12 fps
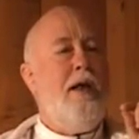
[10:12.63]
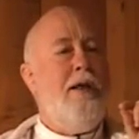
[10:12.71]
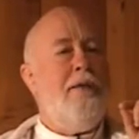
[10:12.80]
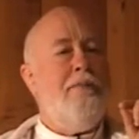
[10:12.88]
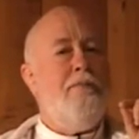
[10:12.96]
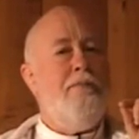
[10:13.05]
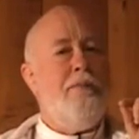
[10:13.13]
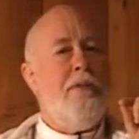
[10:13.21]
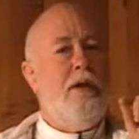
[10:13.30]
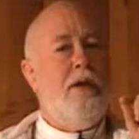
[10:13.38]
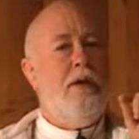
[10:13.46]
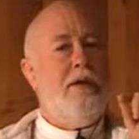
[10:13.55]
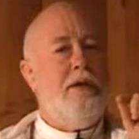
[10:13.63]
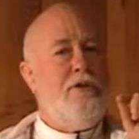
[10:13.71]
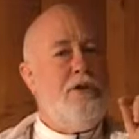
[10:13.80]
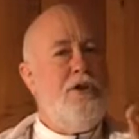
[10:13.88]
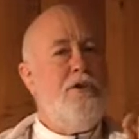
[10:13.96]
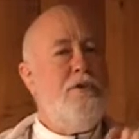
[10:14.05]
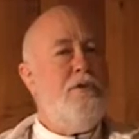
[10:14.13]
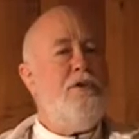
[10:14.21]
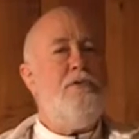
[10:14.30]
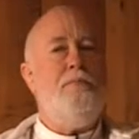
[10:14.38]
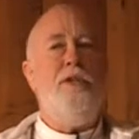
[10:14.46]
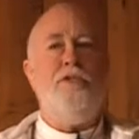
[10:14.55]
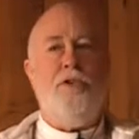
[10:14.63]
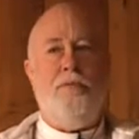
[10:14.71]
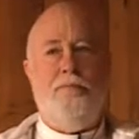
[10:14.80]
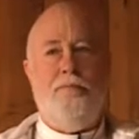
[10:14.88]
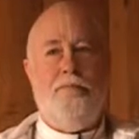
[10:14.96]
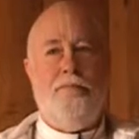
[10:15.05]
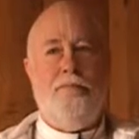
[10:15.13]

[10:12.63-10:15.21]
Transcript: and continue this mission.